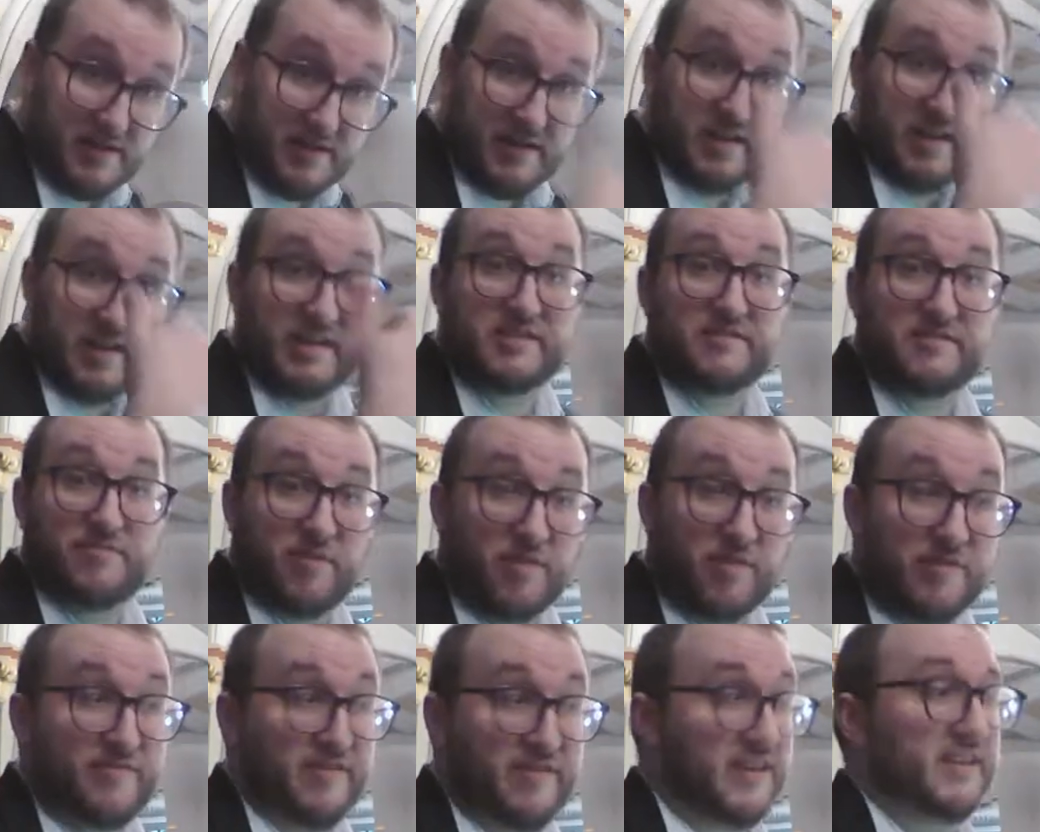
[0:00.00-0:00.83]
is
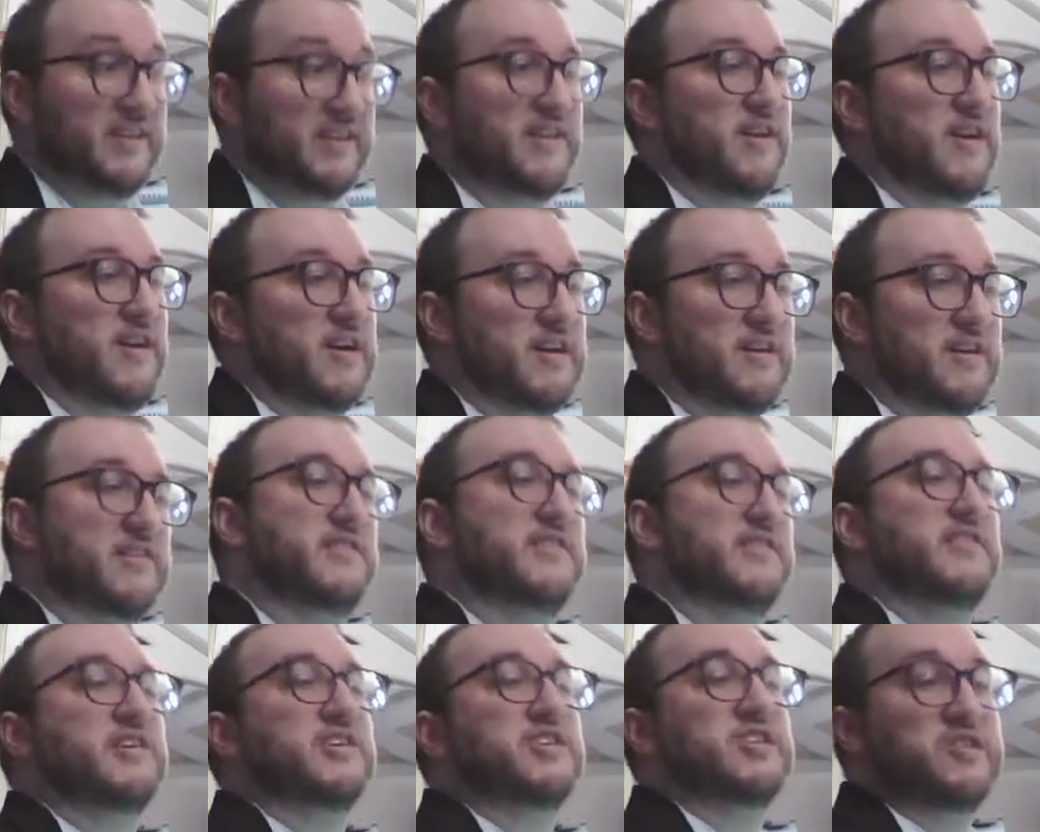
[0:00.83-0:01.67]
four feet
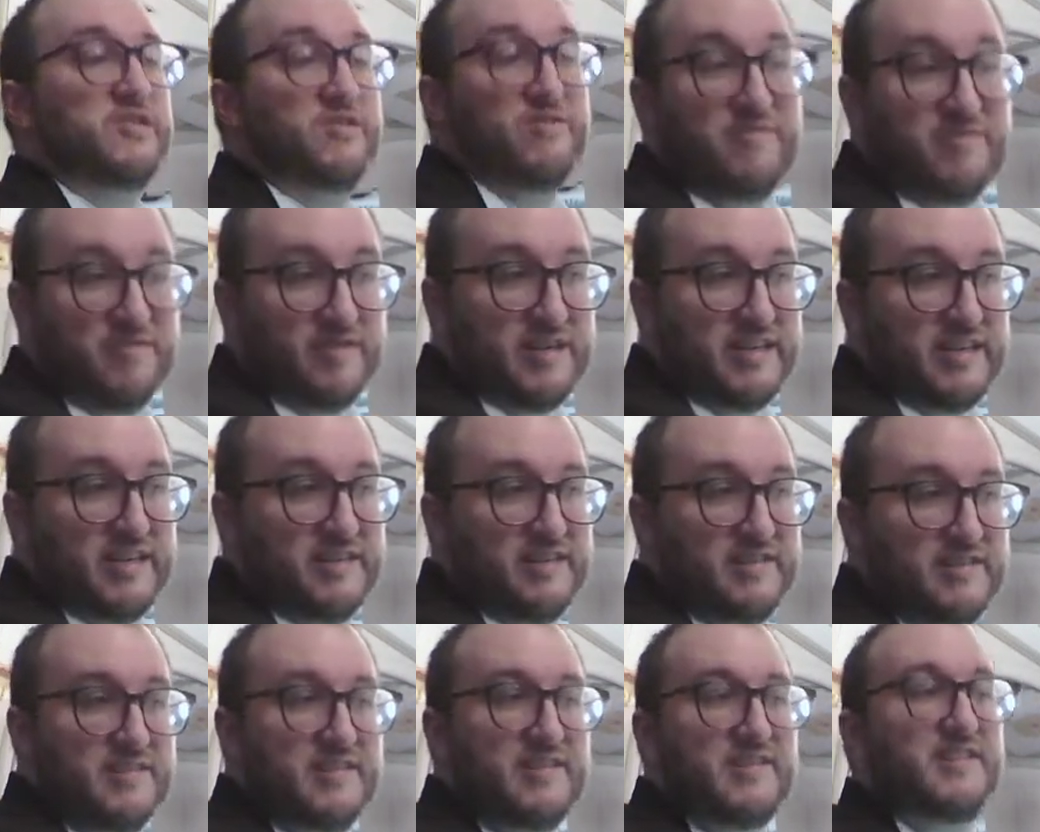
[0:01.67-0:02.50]
long. The two foot,
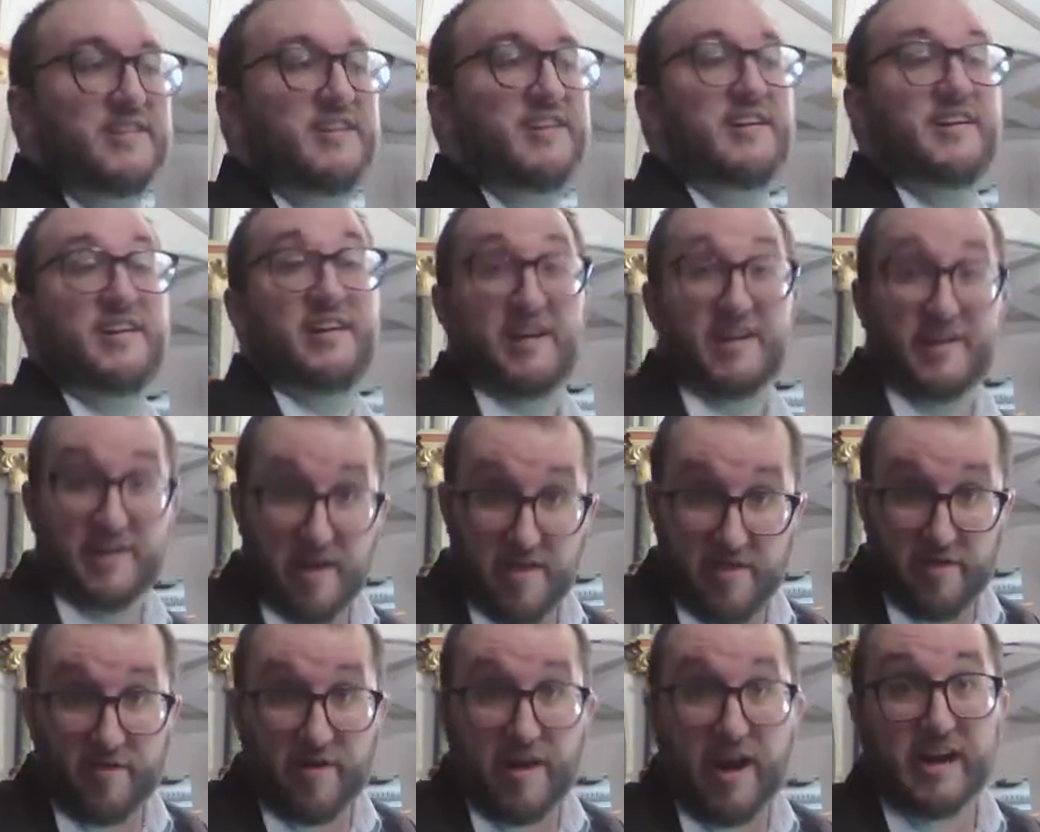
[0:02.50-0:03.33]

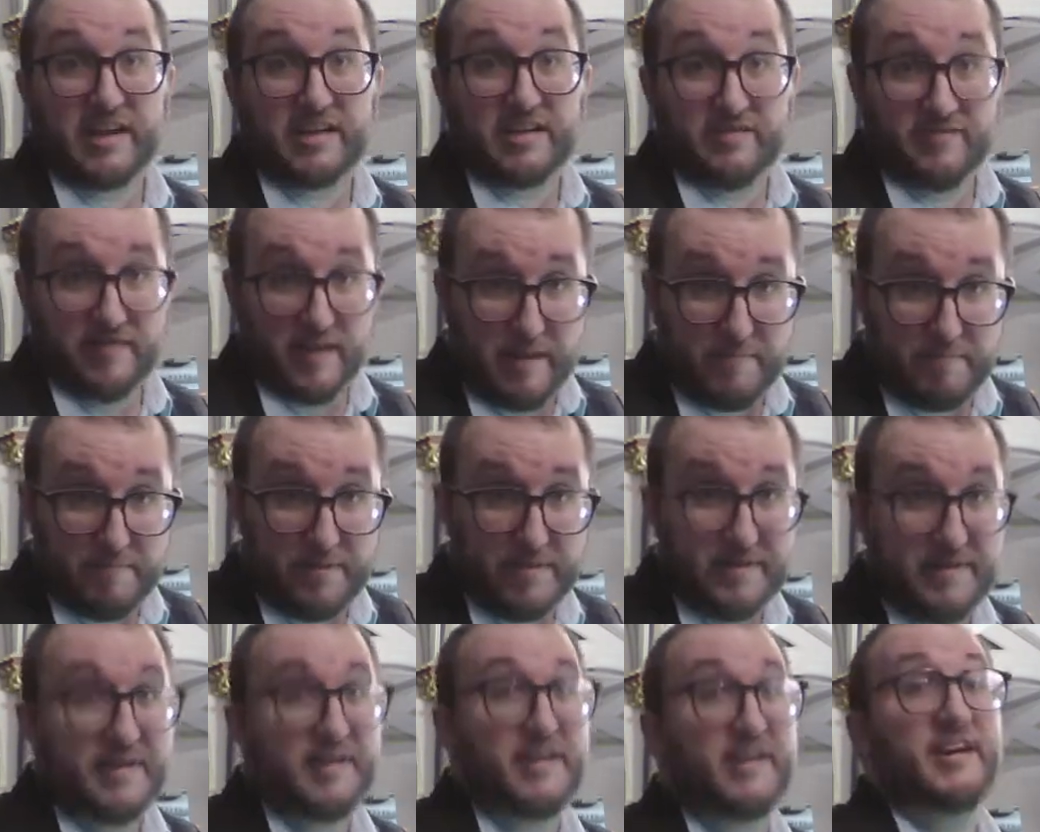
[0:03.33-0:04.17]
another octave up,
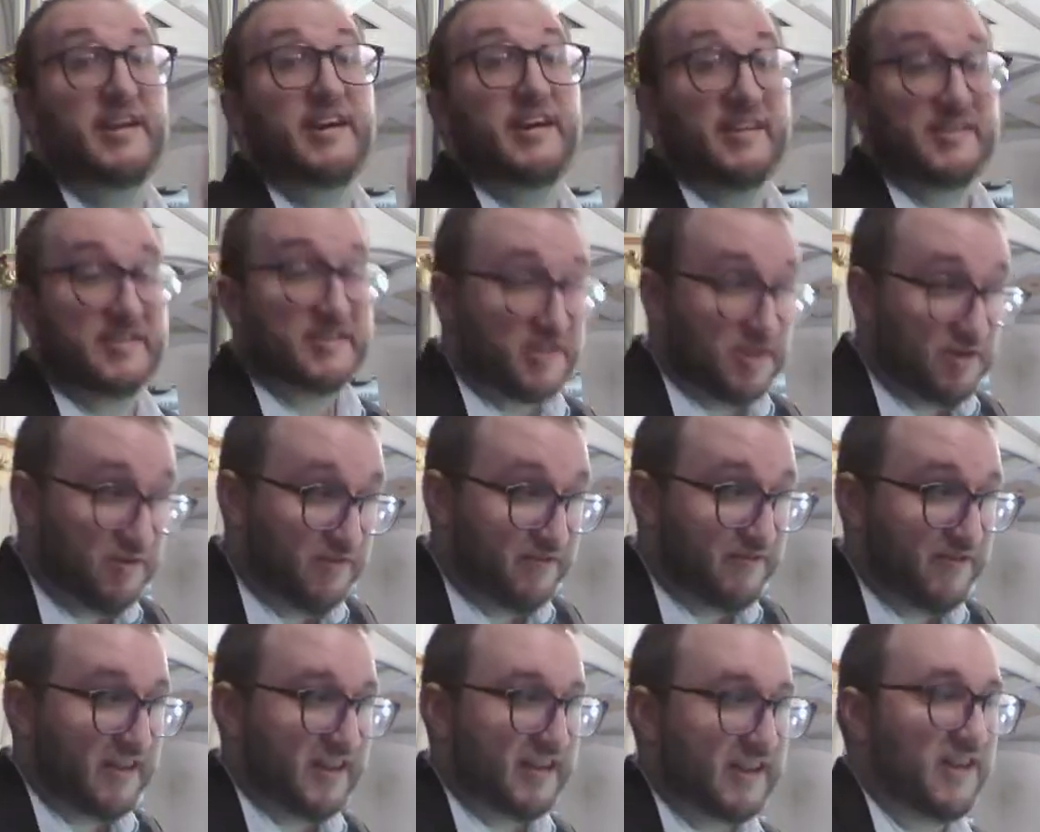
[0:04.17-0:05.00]
is two
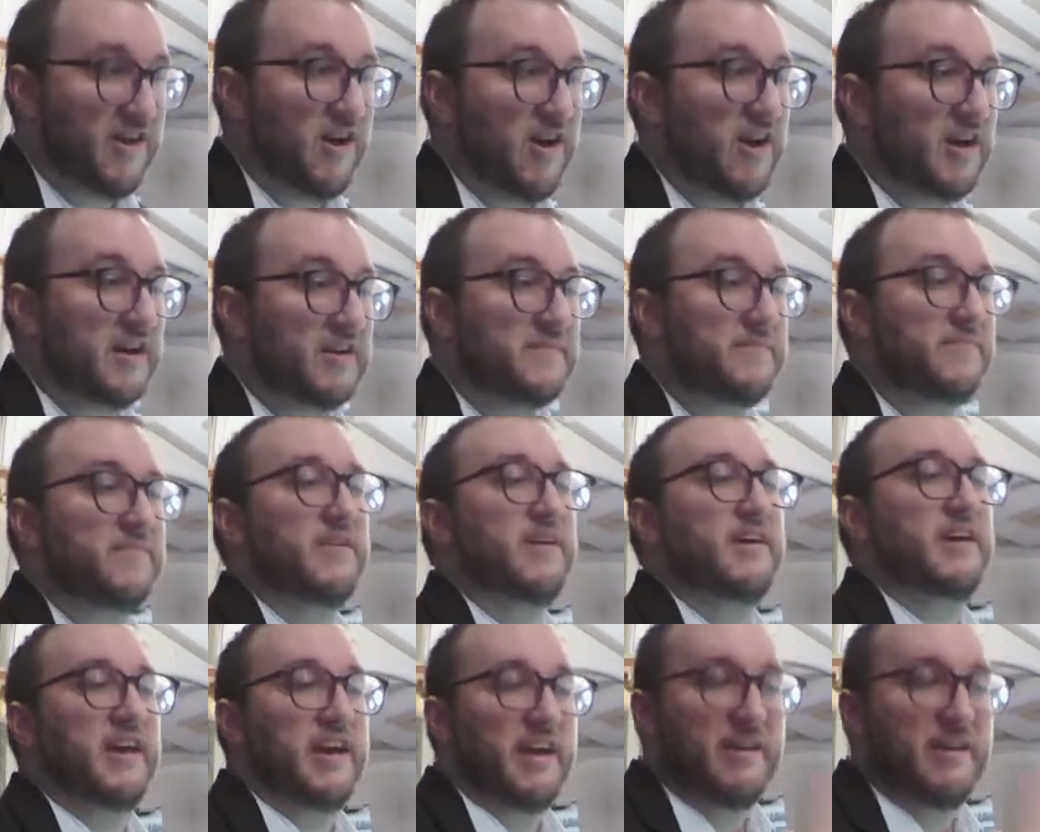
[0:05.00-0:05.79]
feet long.